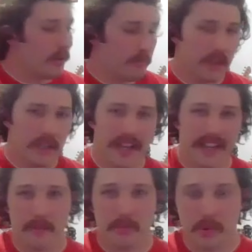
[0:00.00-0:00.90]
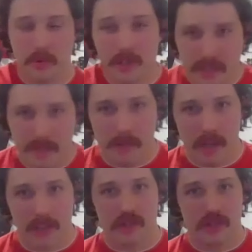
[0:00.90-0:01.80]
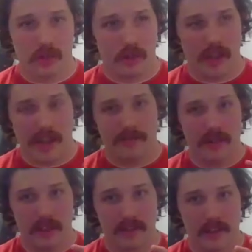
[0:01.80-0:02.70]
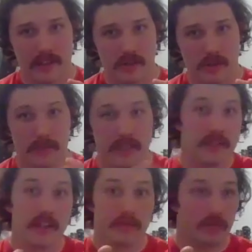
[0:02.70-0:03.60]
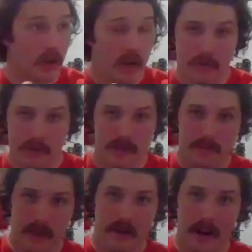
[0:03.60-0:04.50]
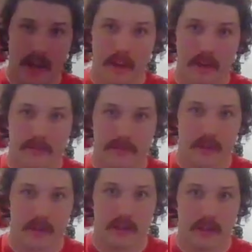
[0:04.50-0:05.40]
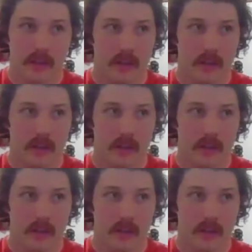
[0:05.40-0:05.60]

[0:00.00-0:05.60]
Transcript: but like pretty much everything that's good, particularly in rock, which has been around for